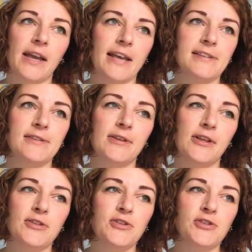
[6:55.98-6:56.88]
I guess,
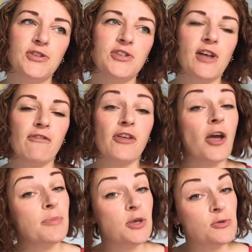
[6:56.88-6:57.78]
stuff
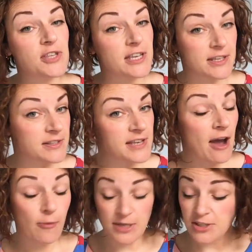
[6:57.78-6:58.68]
that I'm using to
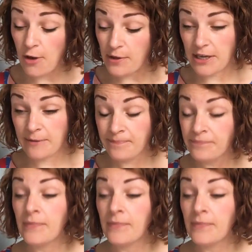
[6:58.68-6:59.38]
help my sewing,